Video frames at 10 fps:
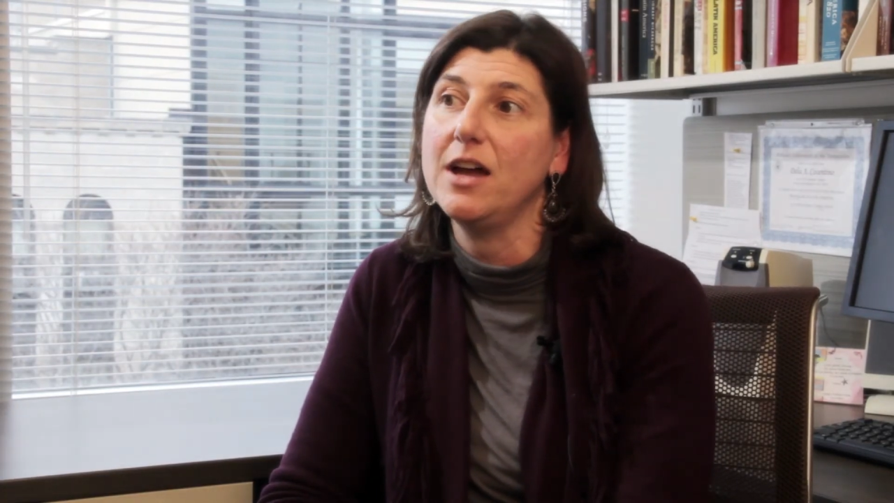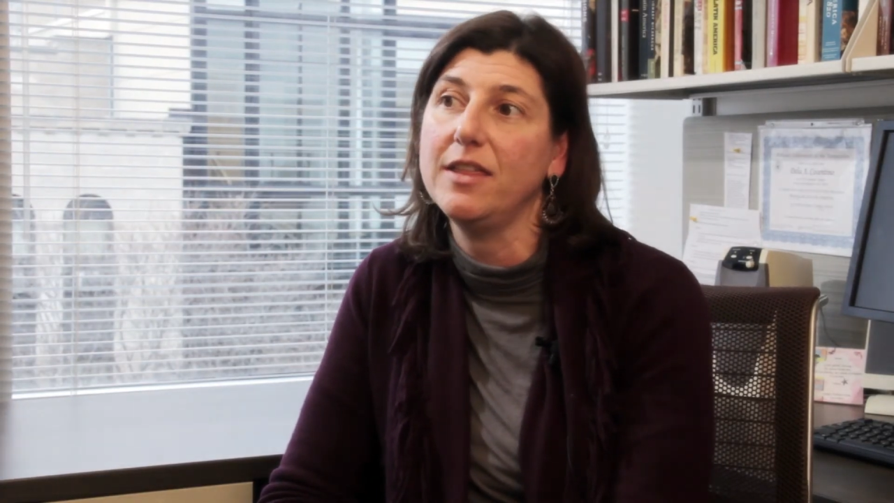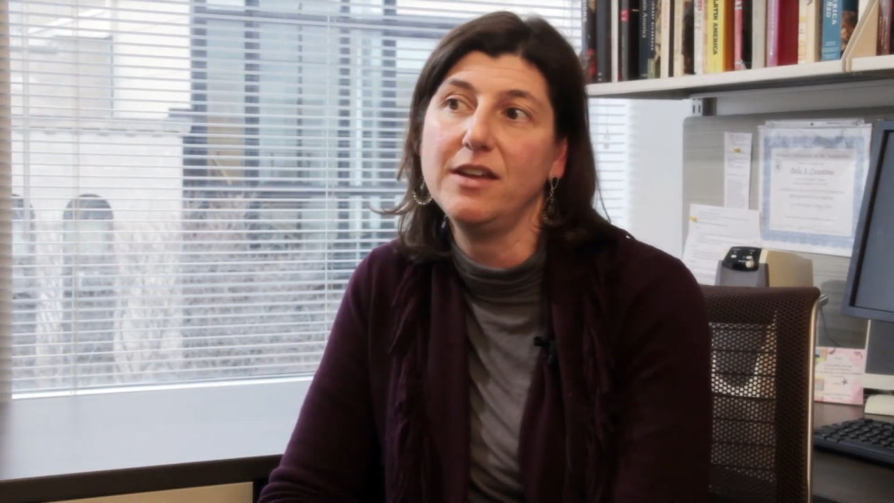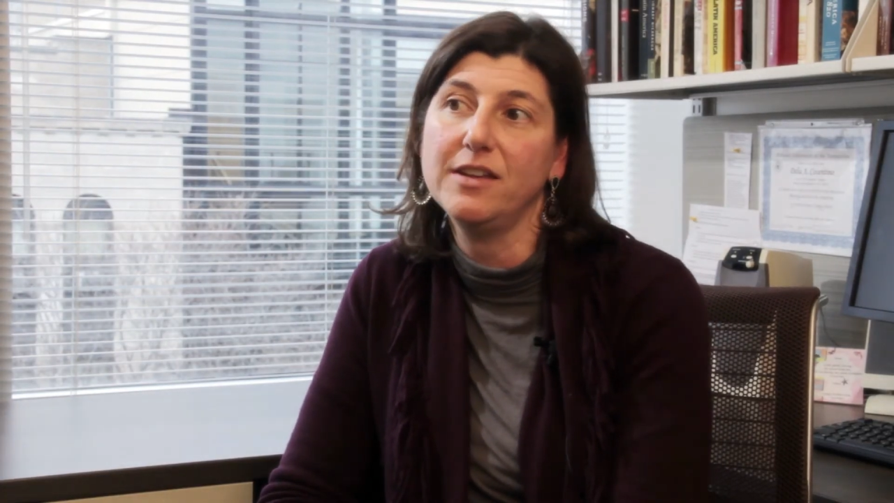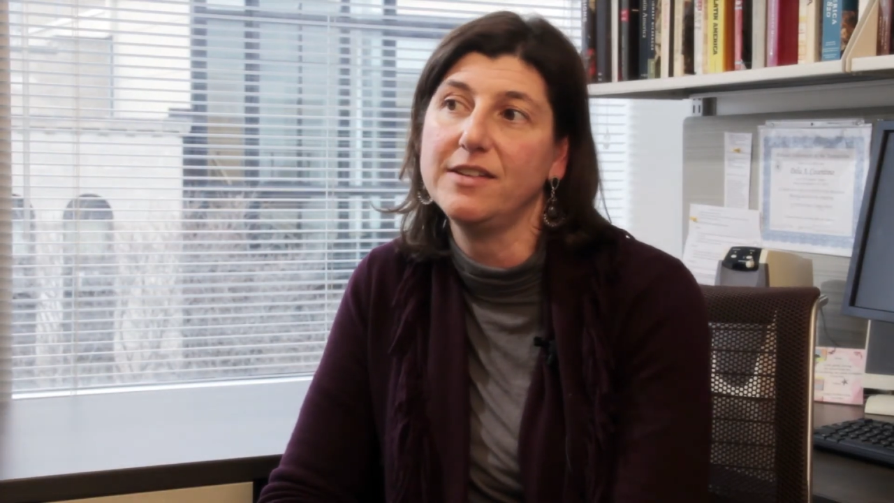
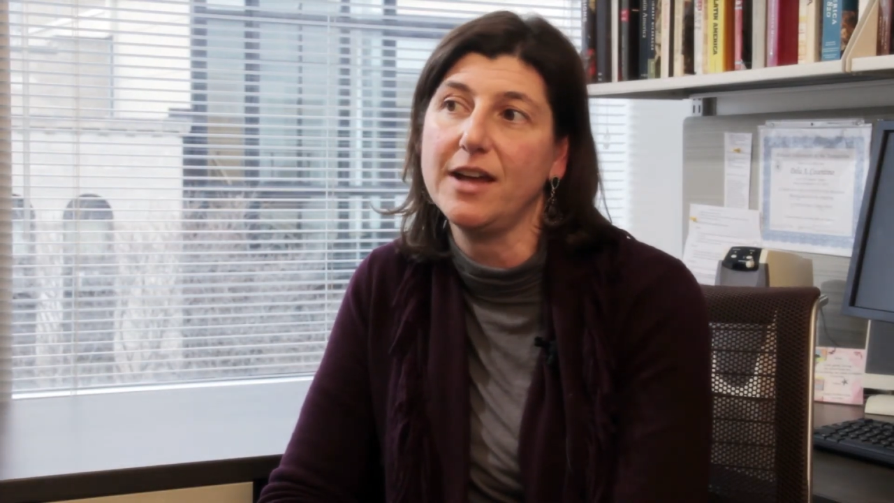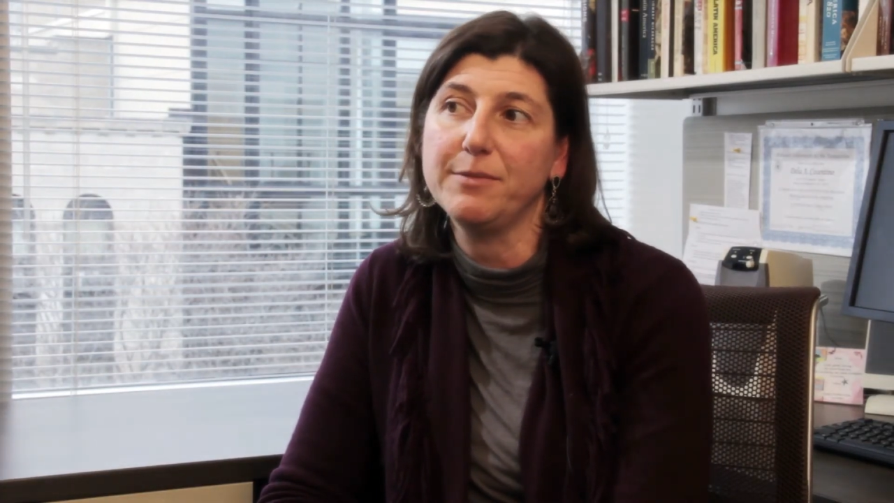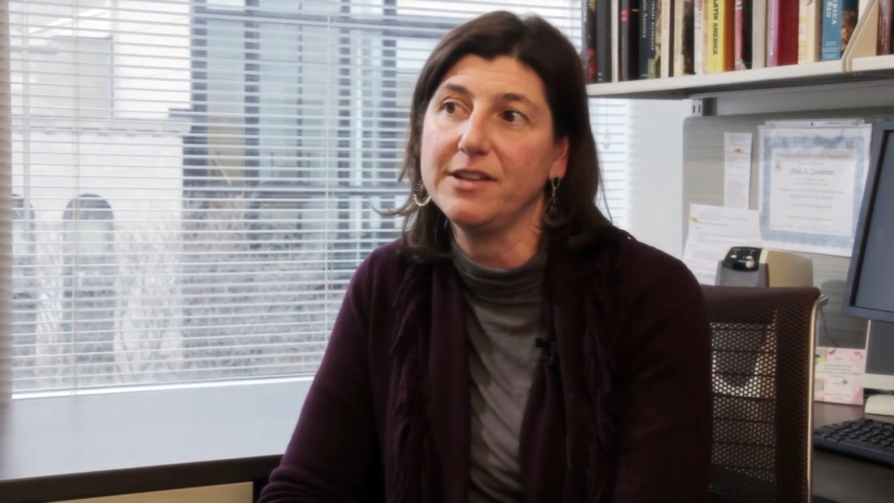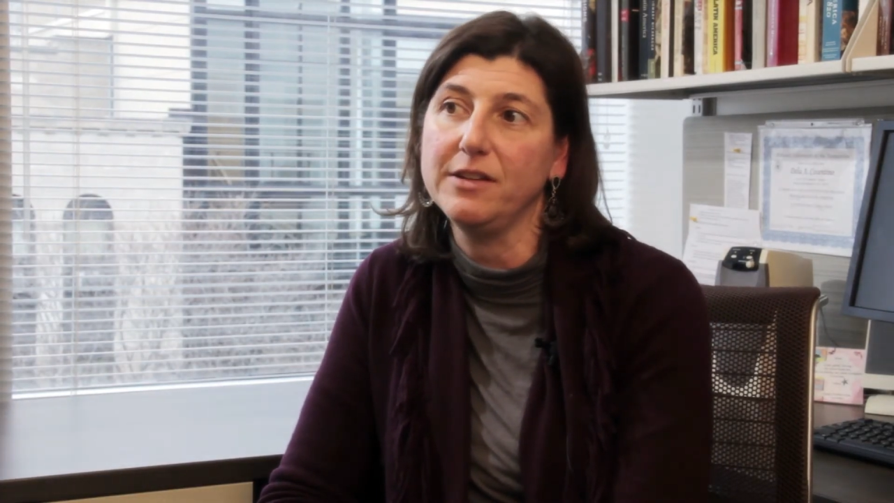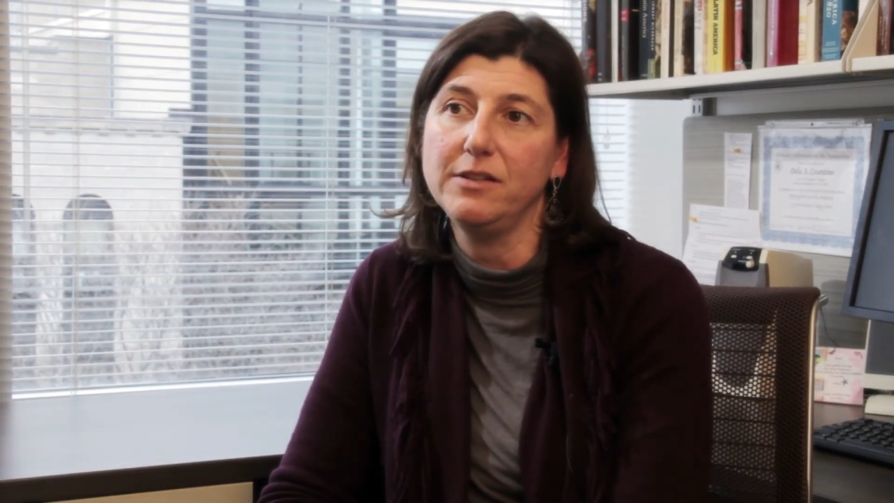I think it's
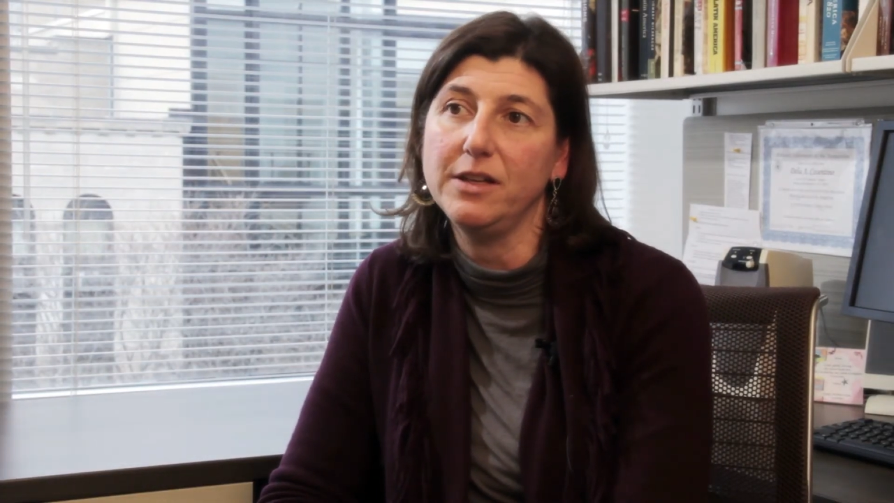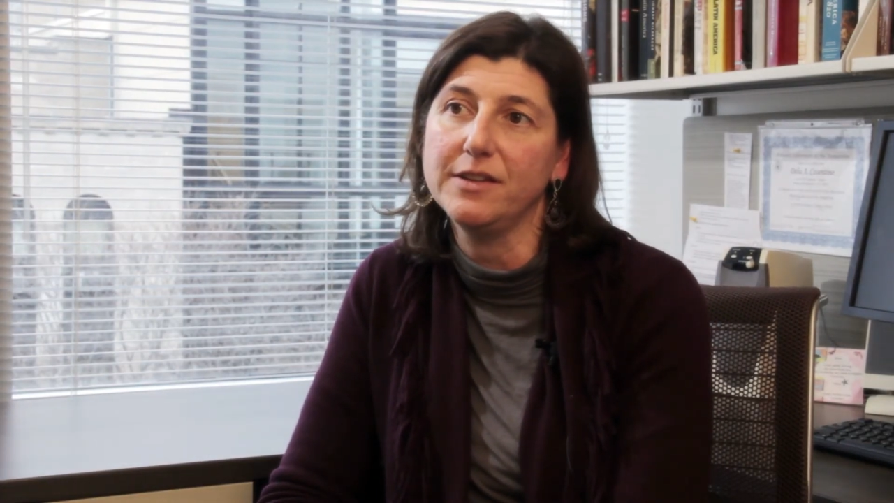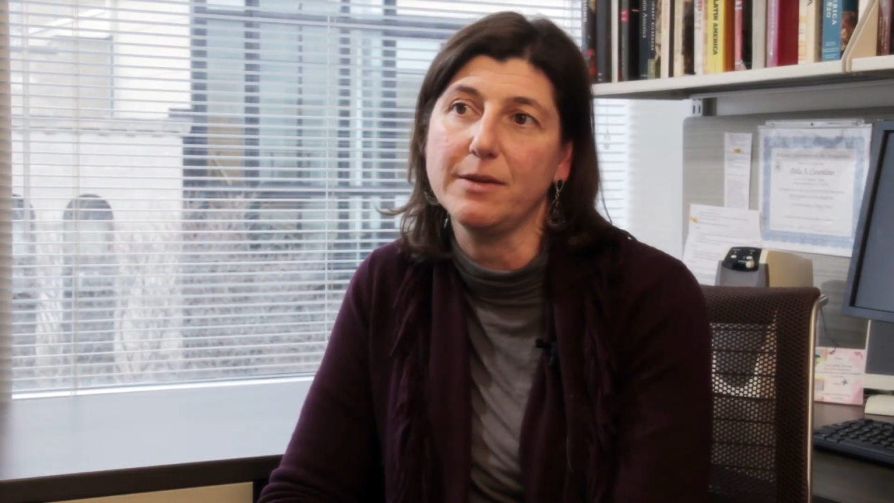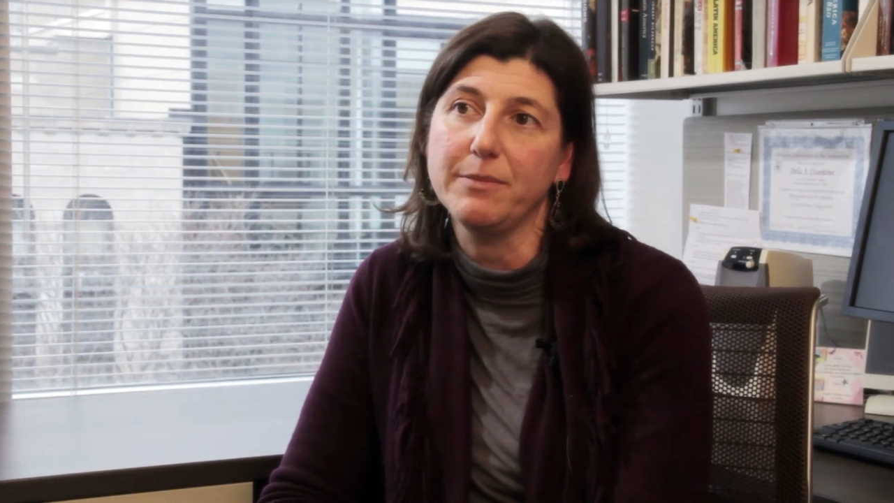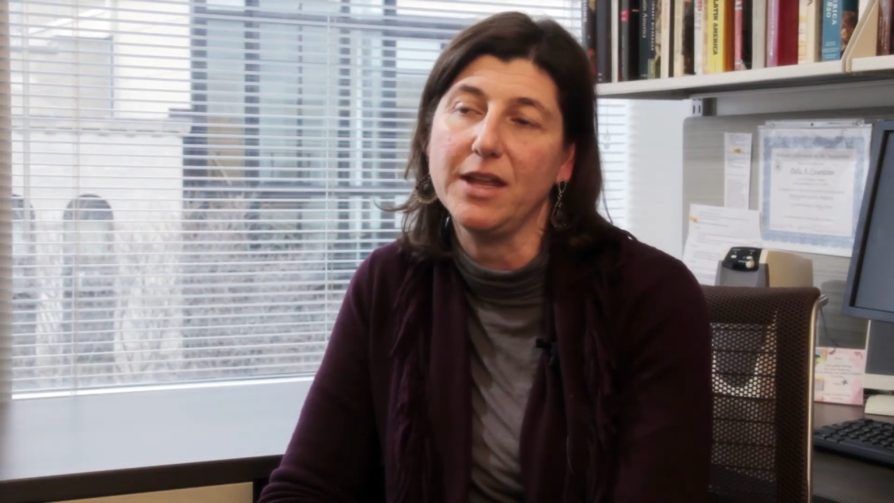absolutely
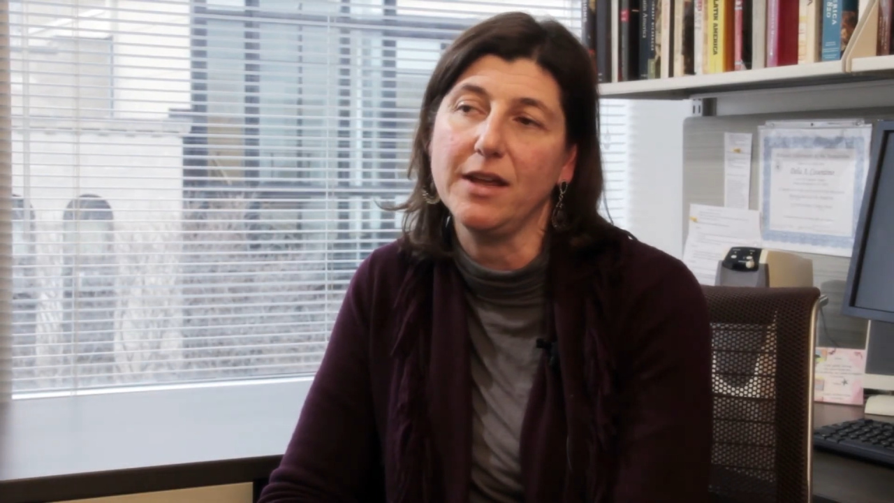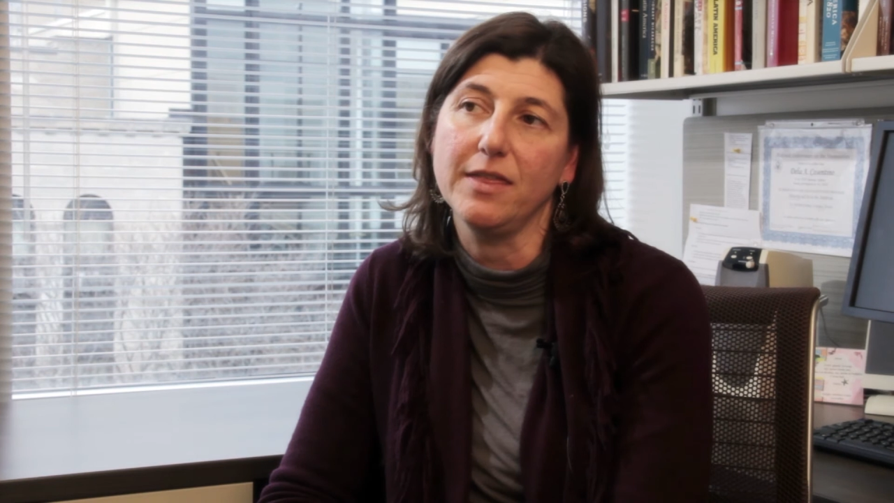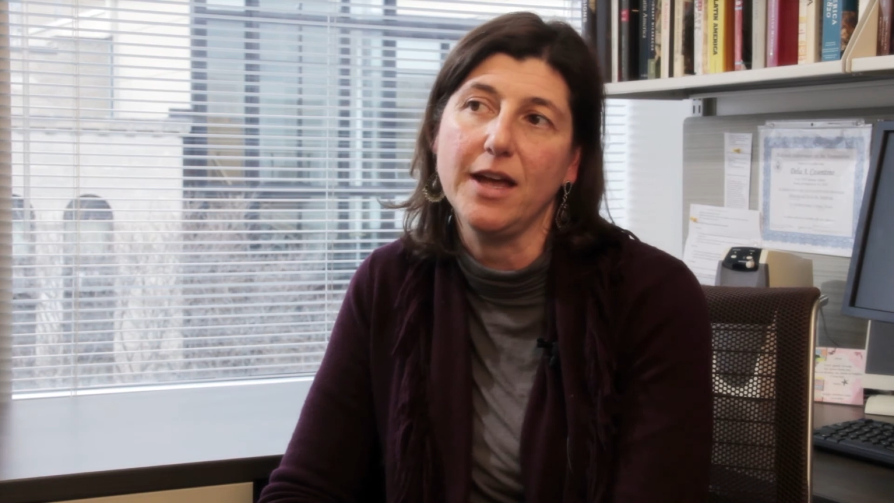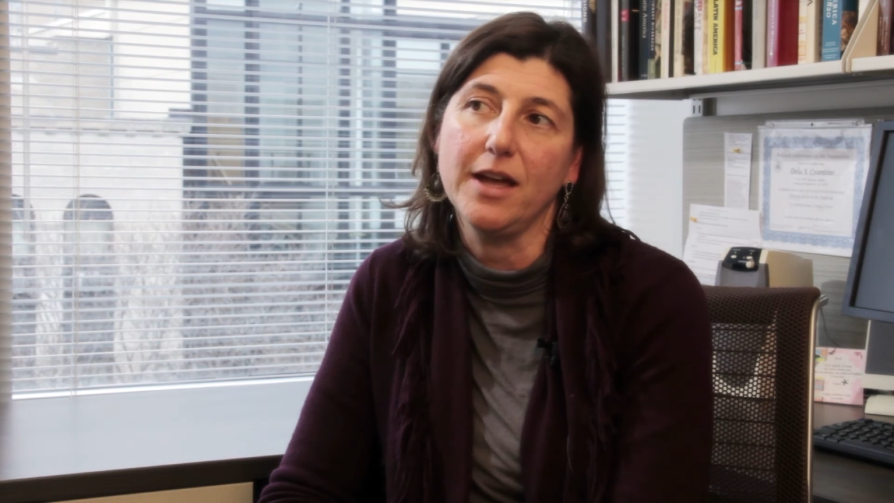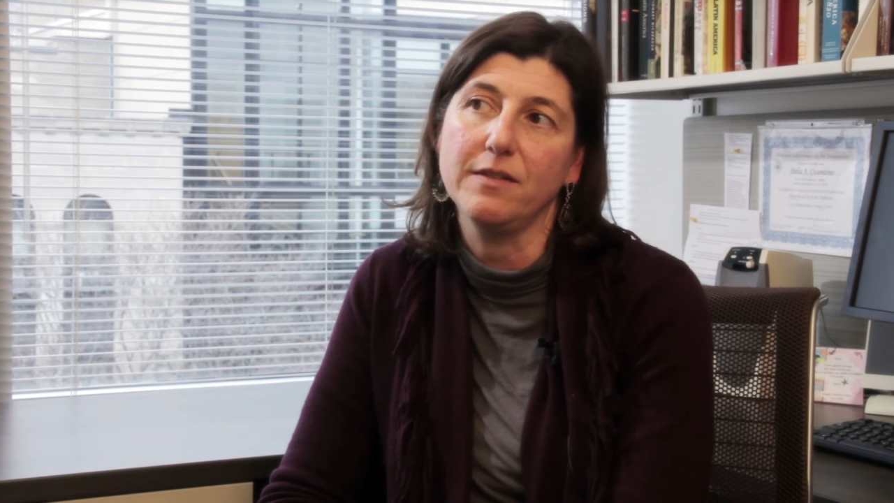
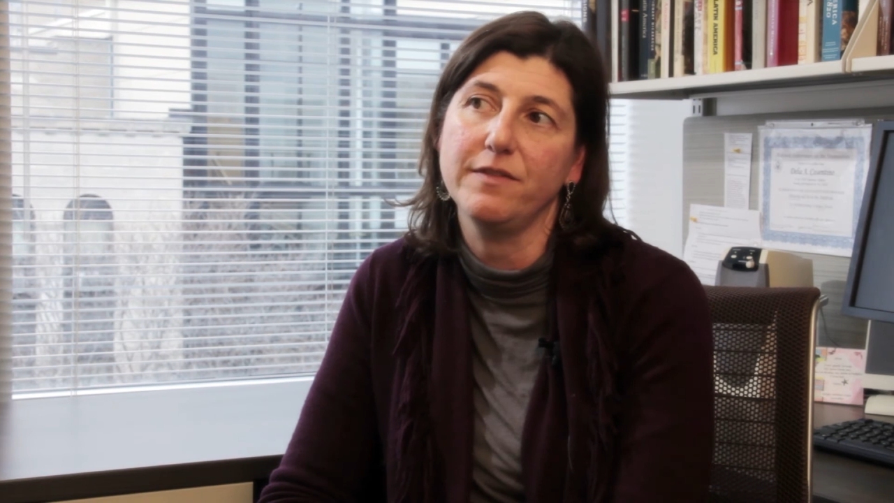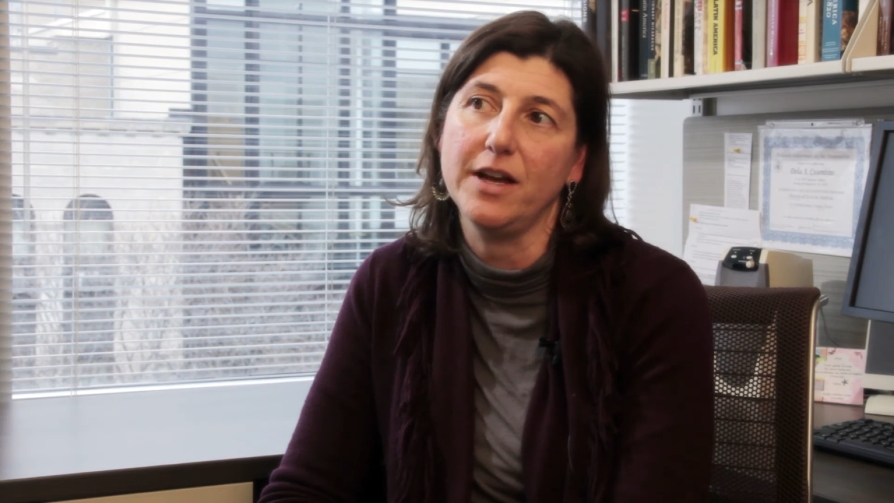something that